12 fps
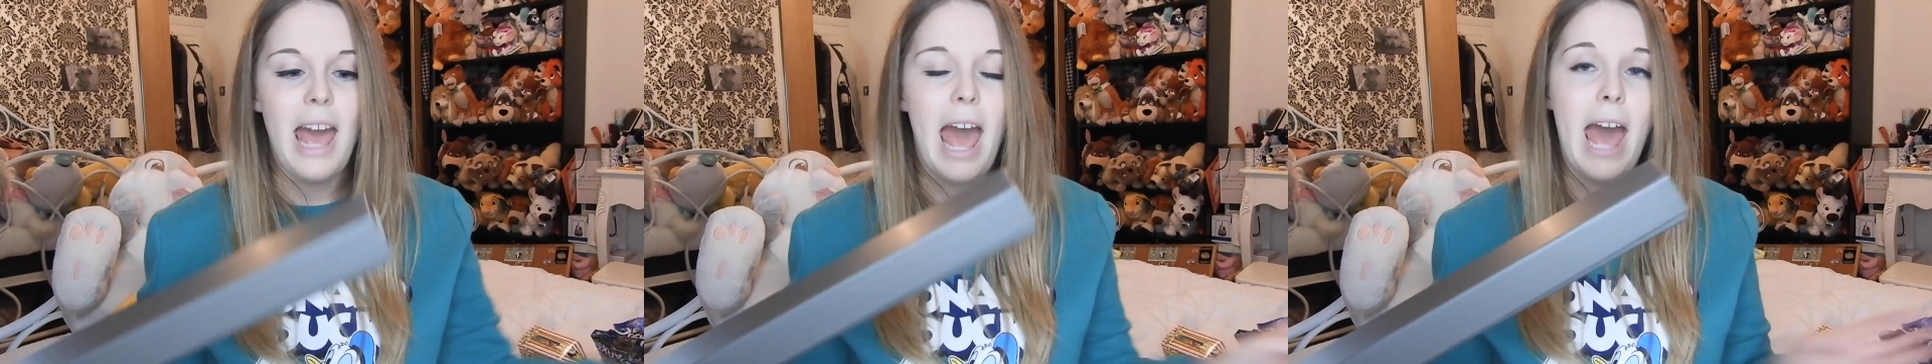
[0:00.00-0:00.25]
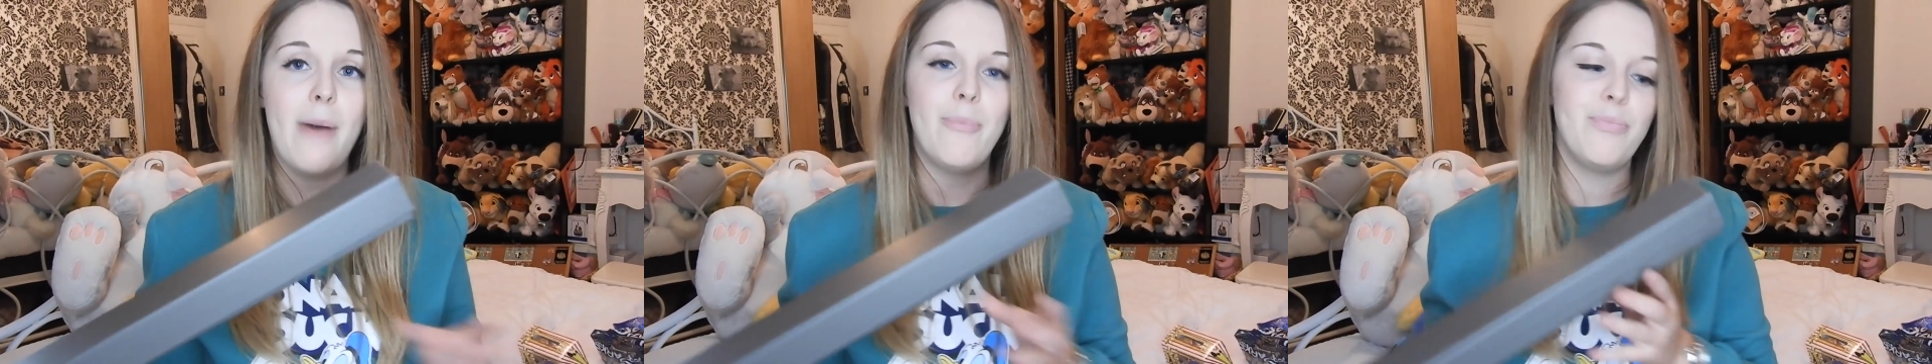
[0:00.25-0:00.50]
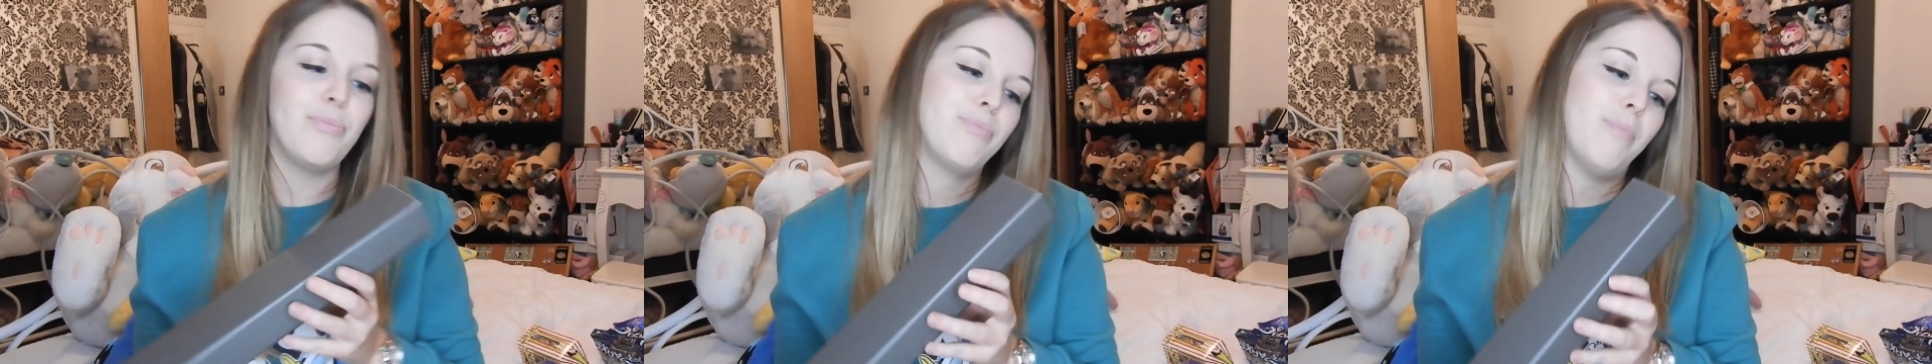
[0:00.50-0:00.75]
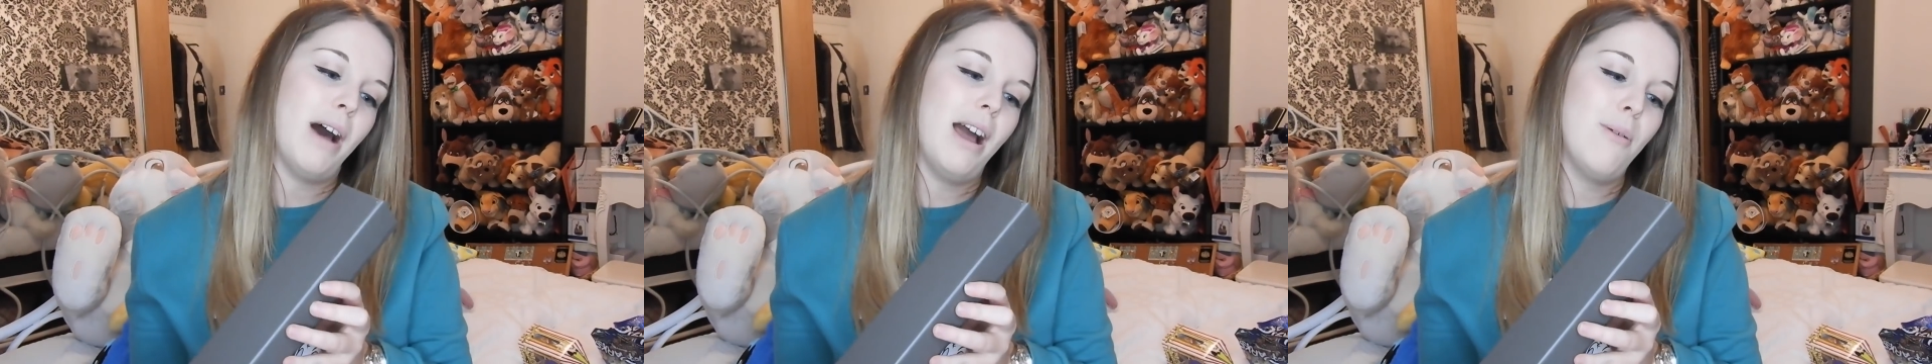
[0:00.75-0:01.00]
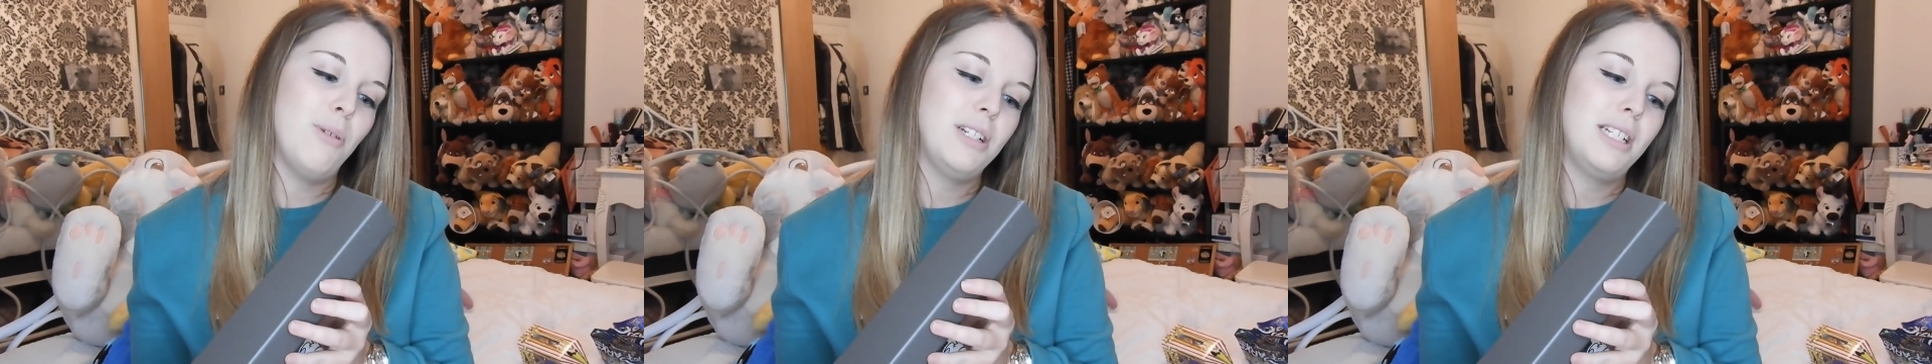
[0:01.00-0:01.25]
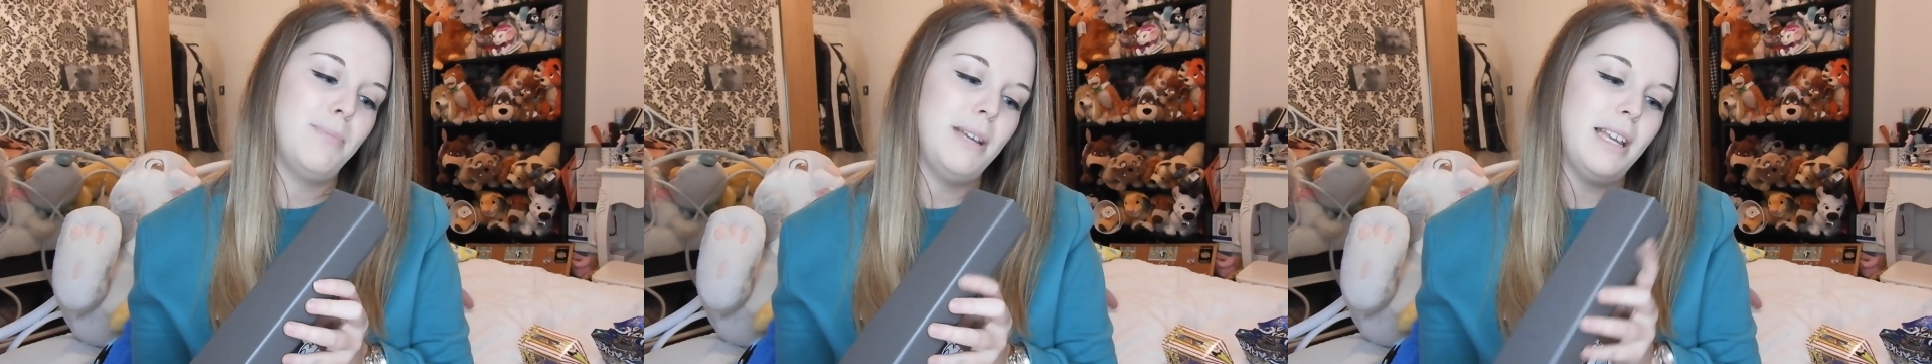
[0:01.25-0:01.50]
but I
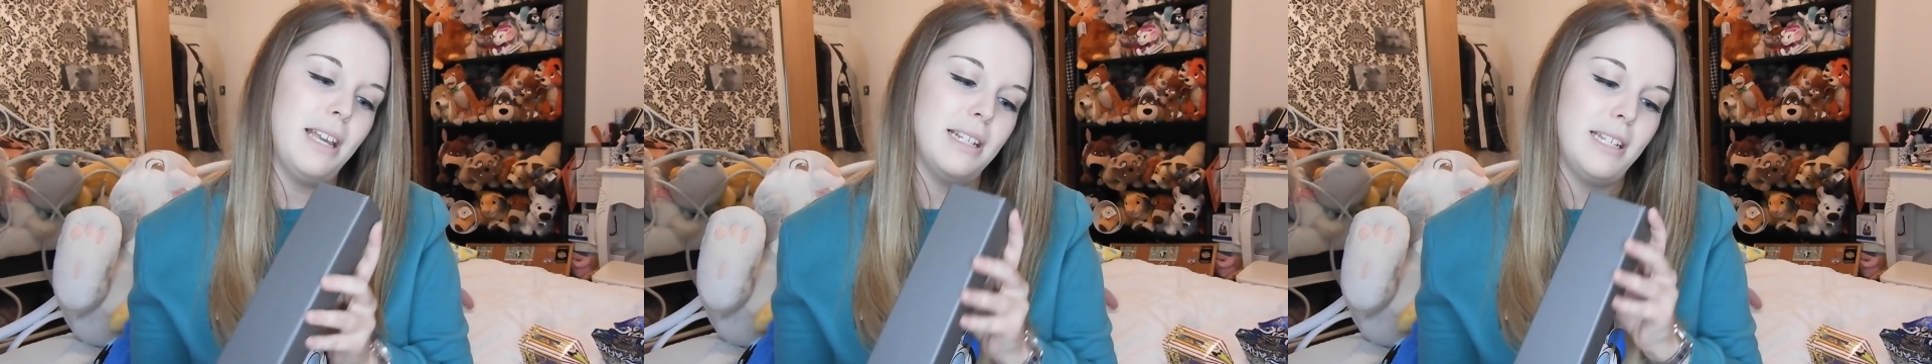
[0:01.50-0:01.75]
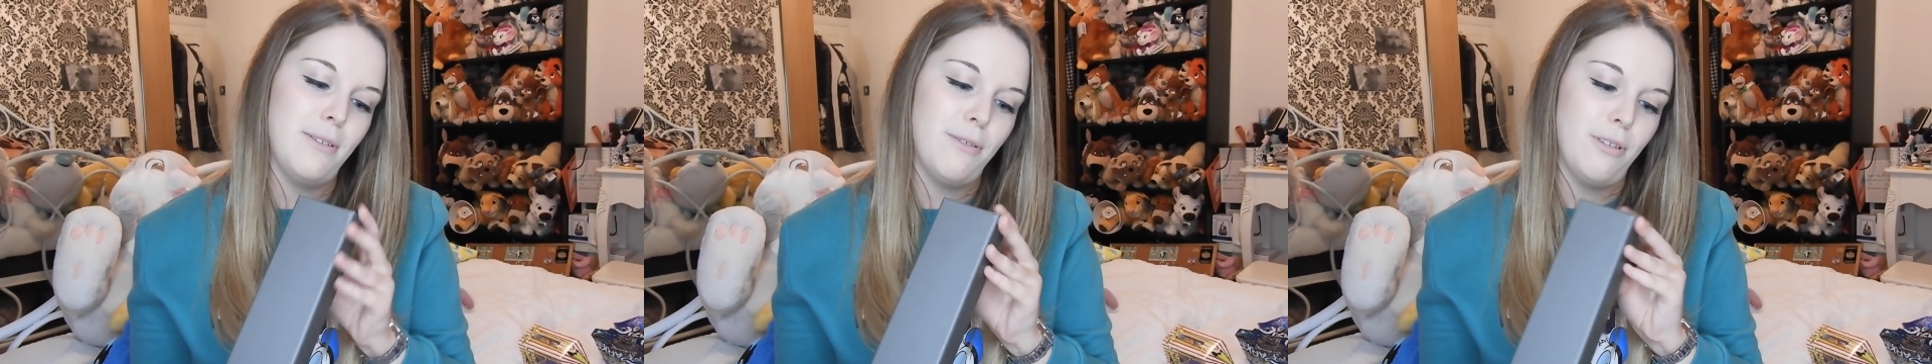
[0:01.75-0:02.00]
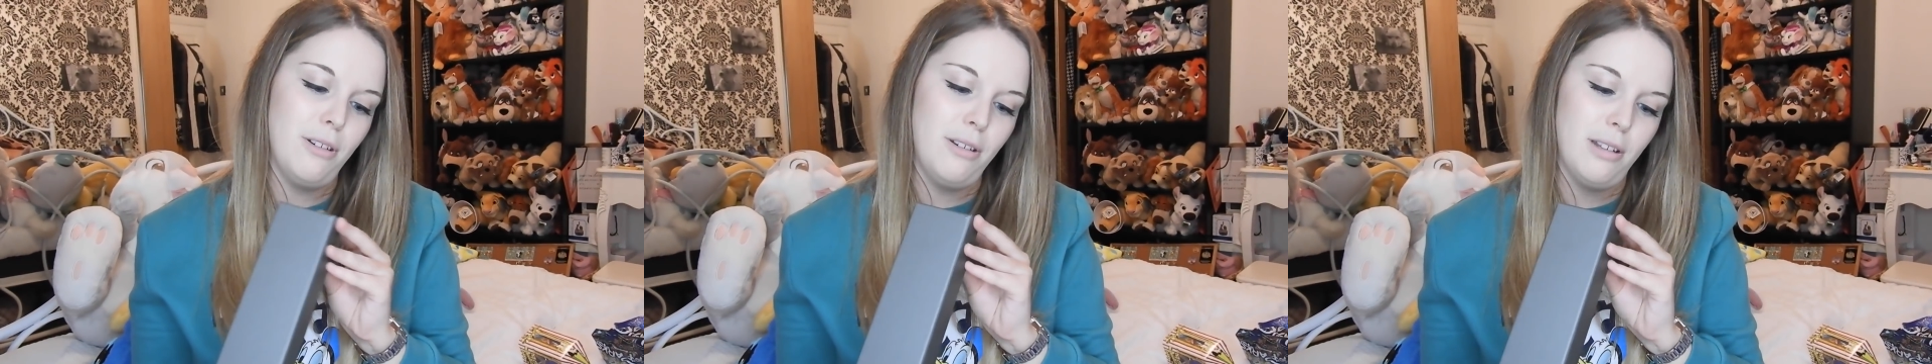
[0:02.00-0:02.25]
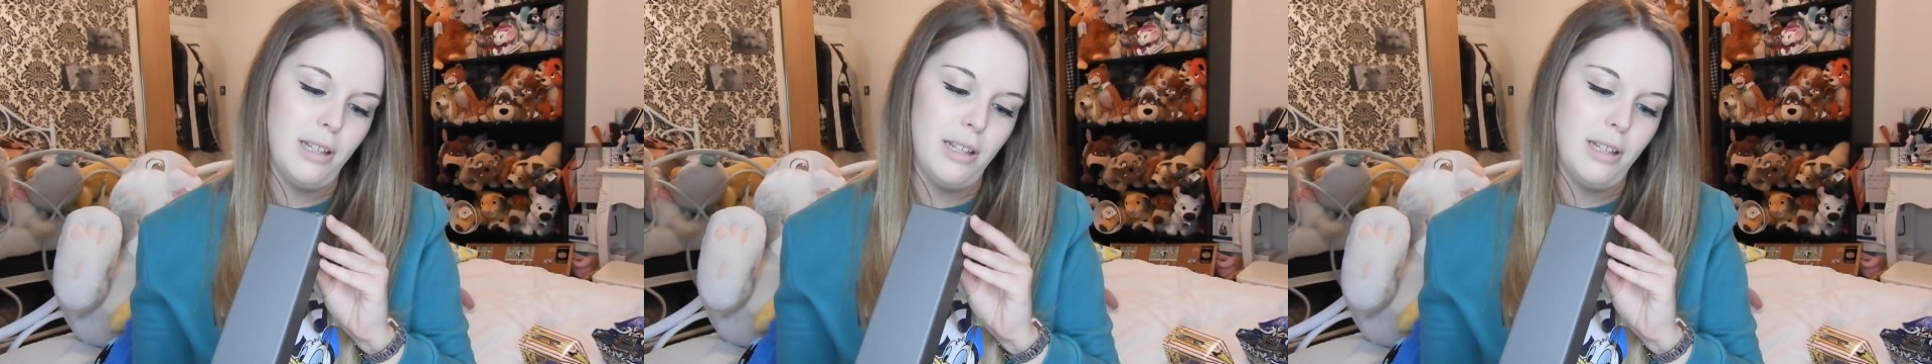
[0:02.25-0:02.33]
wanted to be different,